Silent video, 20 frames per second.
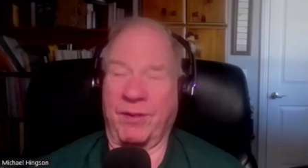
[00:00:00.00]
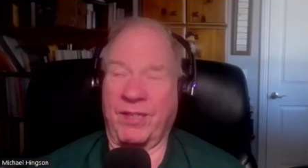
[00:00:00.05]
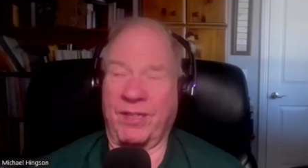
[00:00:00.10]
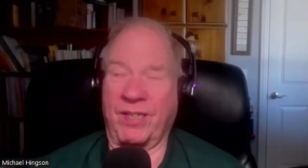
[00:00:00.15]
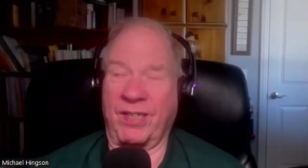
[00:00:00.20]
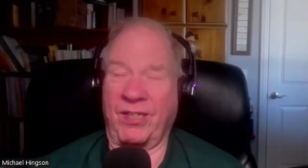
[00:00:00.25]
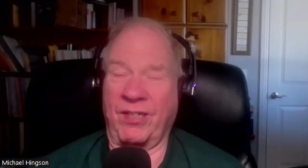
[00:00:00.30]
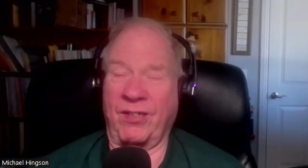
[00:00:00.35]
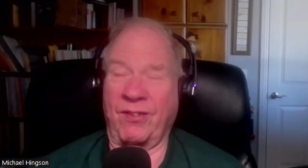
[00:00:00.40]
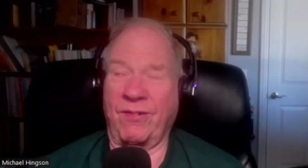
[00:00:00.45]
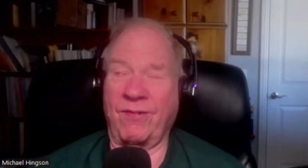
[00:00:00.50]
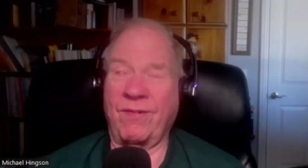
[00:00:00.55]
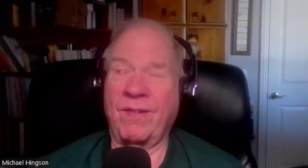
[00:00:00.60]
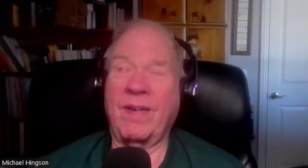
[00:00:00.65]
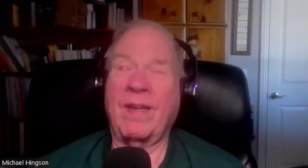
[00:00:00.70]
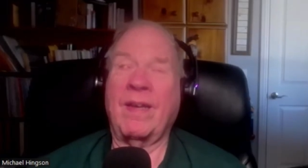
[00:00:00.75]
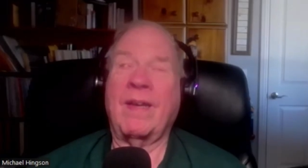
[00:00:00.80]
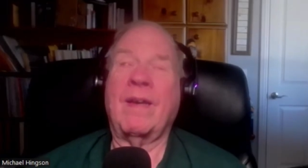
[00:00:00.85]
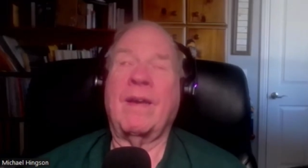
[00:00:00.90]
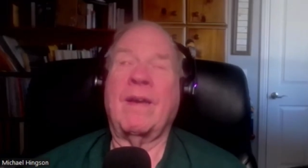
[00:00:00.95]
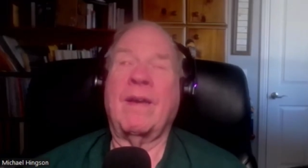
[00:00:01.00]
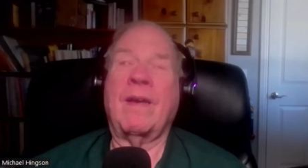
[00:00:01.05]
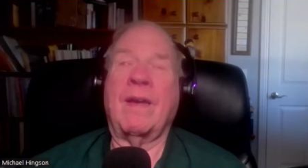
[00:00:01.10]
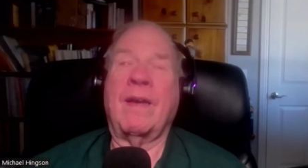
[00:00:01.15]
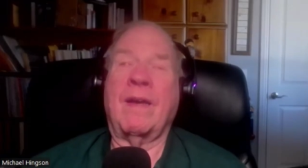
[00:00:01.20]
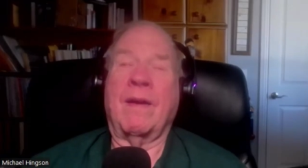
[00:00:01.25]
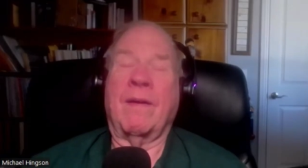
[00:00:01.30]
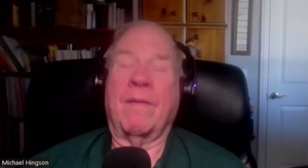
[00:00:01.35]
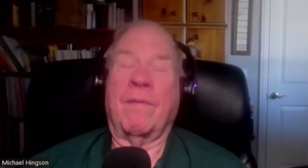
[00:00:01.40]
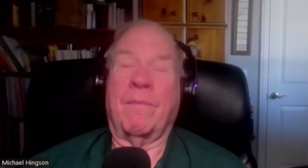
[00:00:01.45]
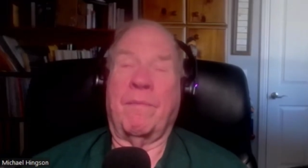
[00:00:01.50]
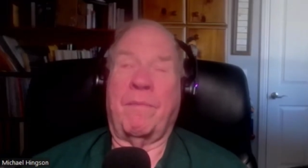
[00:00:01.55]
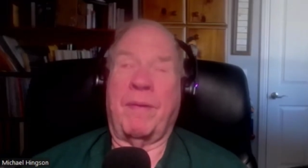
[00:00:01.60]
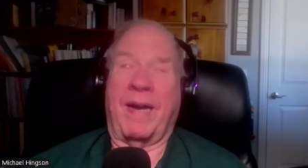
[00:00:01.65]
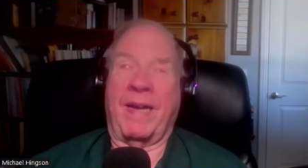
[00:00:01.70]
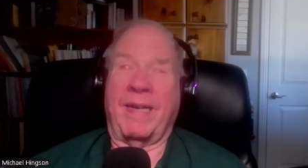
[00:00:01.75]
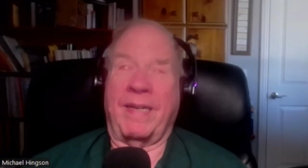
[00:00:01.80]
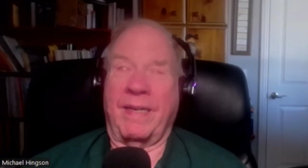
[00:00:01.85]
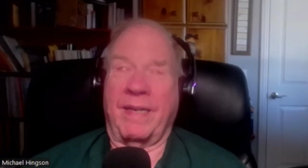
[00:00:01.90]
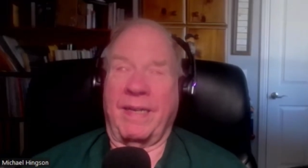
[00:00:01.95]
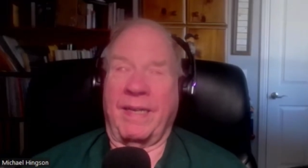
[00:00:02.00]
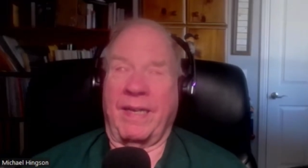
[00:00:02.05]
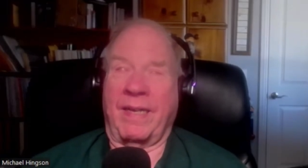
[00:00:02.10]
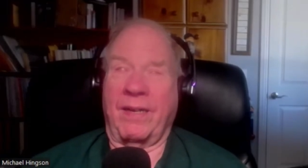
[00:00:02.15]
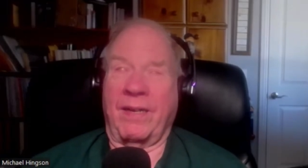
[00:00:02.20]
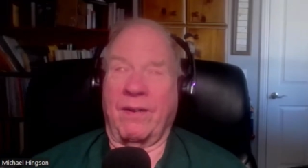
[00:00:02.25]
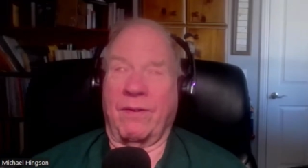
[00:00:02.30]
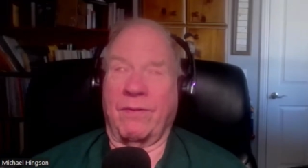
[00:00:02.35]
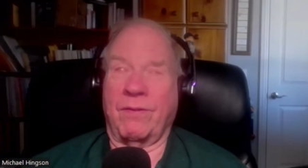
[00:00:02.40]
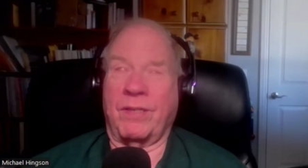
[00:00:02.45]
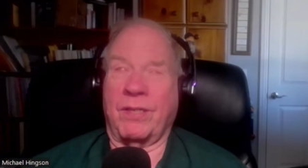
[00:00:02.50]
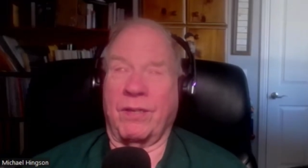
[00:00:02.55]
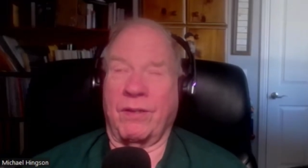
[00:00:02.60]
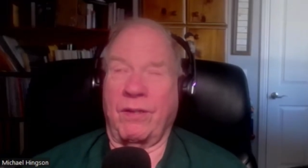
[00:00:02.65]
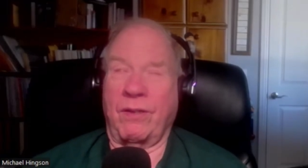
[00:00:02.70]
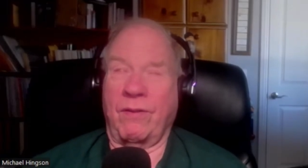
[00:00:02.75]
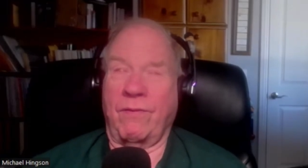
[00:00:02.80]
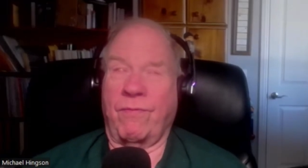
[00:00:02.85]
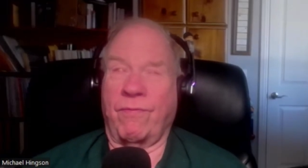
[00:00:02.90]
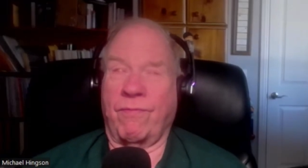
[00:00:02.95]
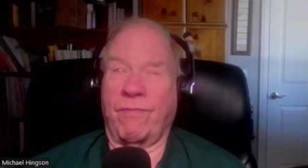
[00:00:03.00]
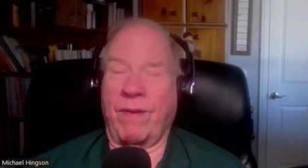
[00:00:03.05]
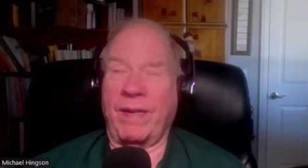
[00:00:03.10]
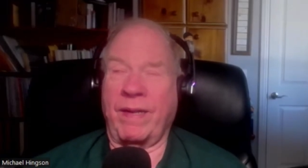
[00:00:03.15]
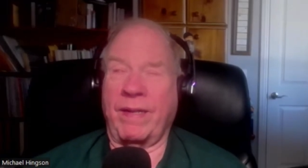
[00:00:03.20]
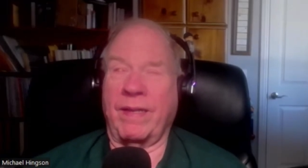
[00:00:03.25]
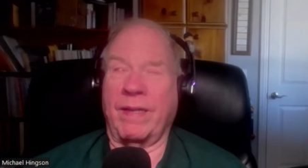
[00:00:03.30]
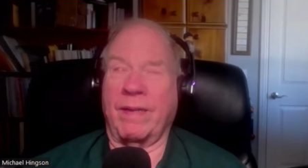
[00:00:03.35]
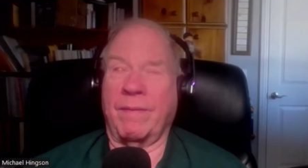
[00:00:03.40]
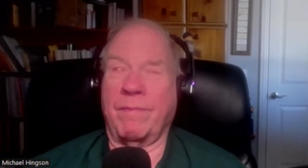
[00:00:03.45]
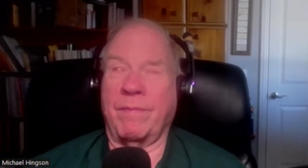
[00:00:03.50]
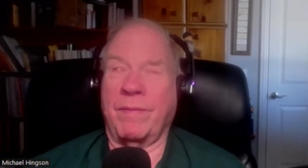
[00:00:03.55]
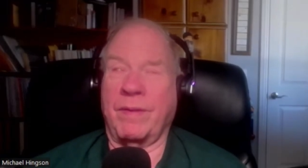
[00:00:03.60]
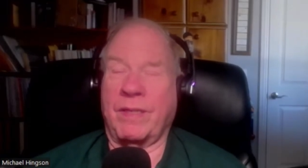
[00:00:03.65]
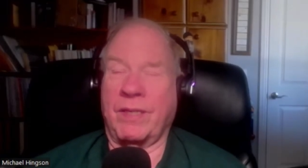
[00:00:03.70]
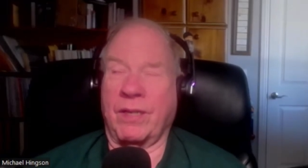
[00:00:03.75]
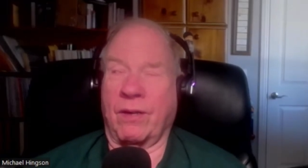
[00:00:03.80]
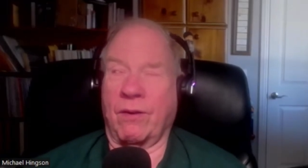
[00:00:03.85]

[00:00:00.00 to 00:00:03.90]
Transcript: able to do but you know so you've written them